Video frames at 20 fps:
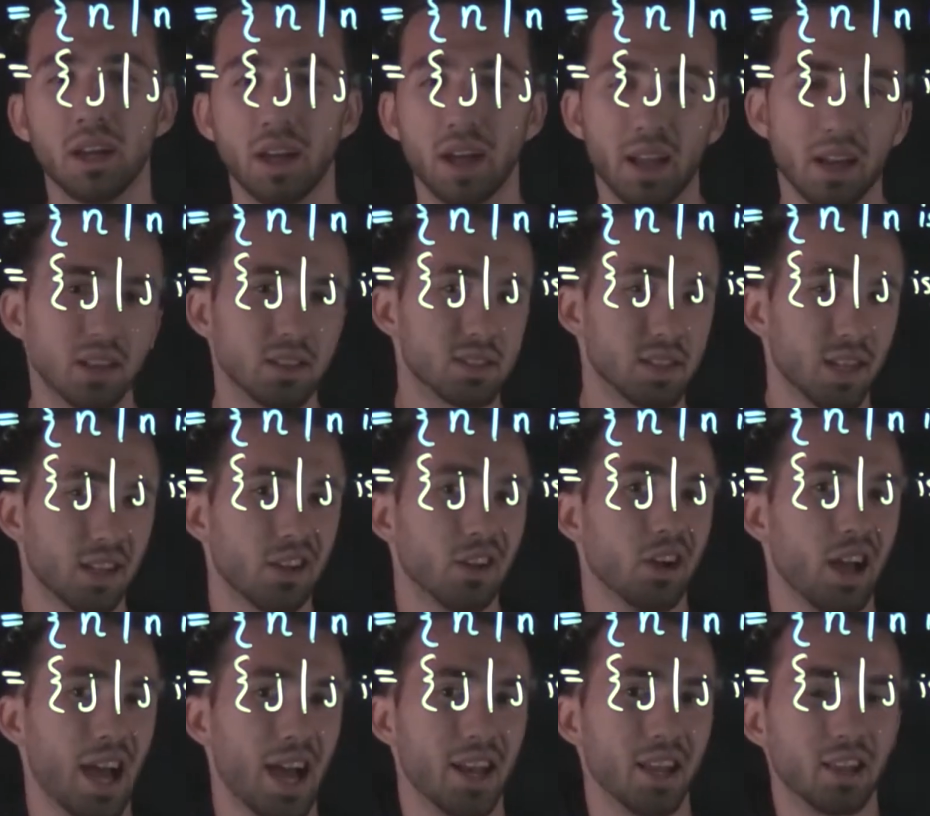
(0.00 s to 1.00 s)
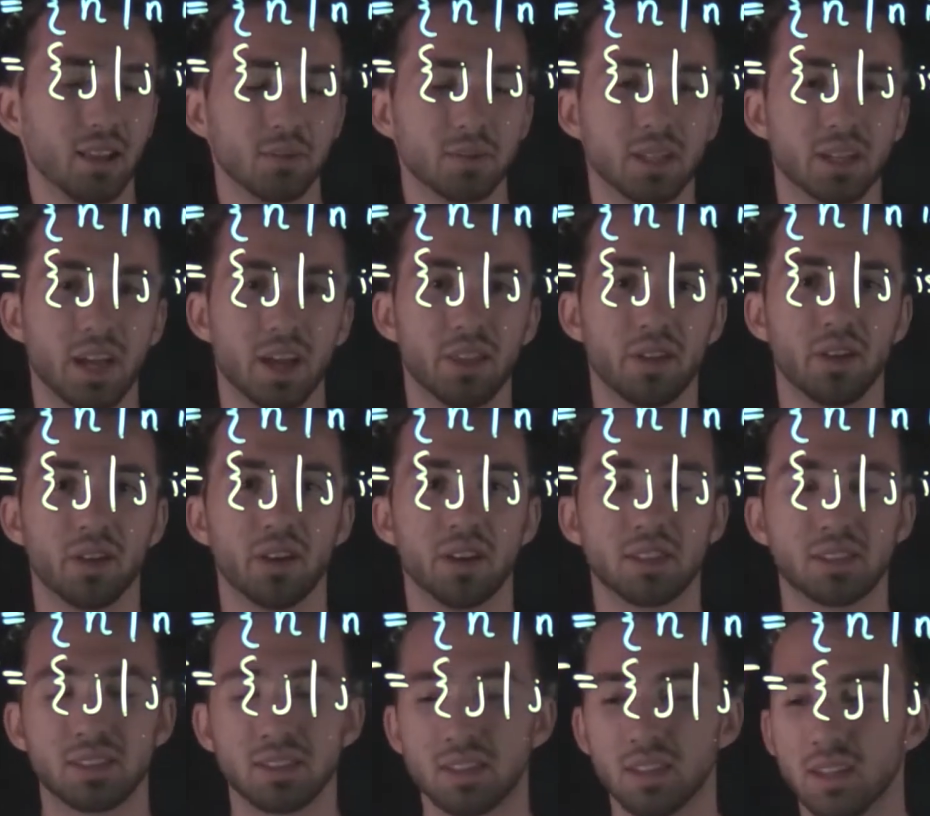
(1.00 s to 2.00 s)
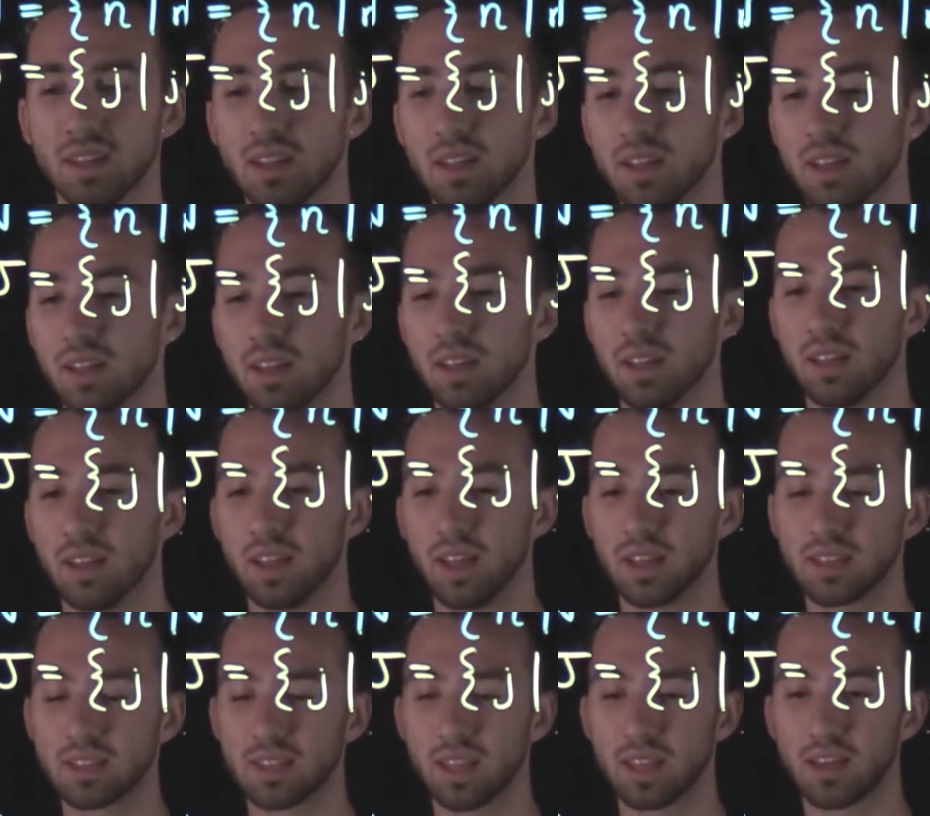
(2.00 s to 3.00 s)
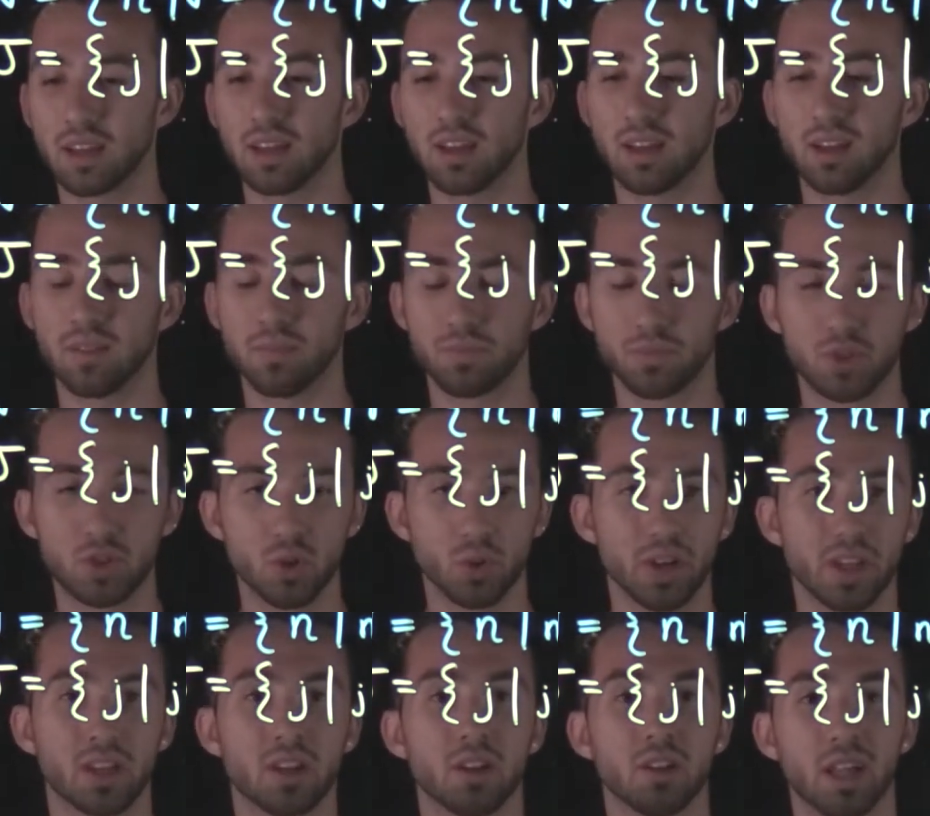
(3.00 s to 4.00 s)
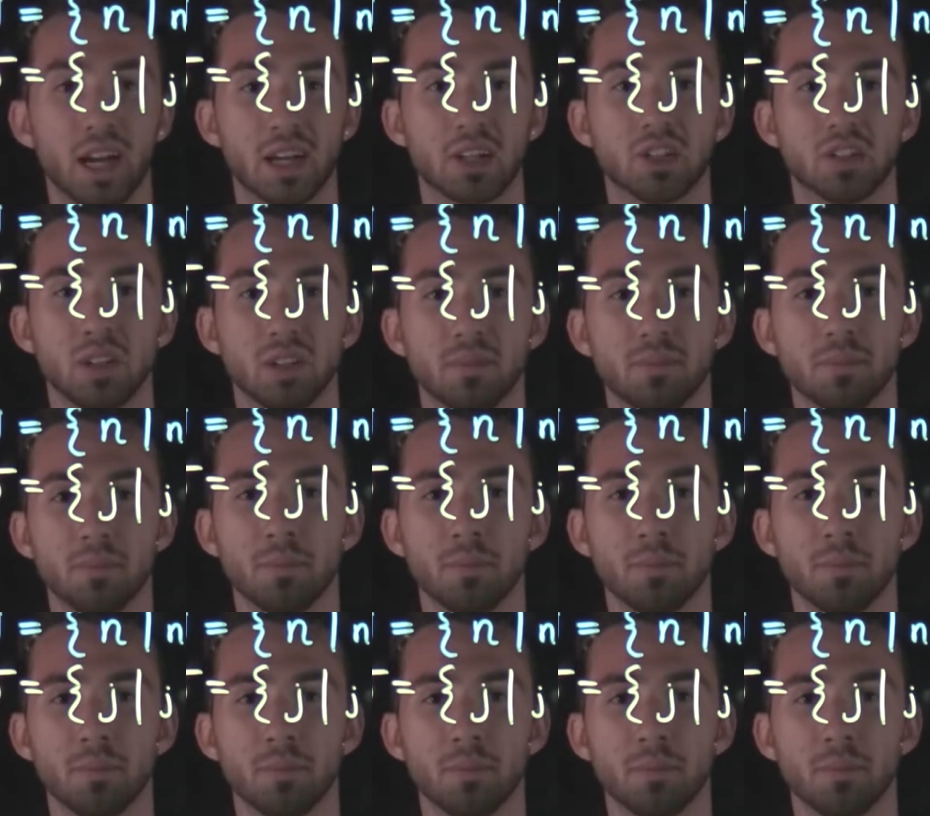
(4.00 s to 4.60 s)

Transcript: And it's like you're adding them together. It's like a joint collection.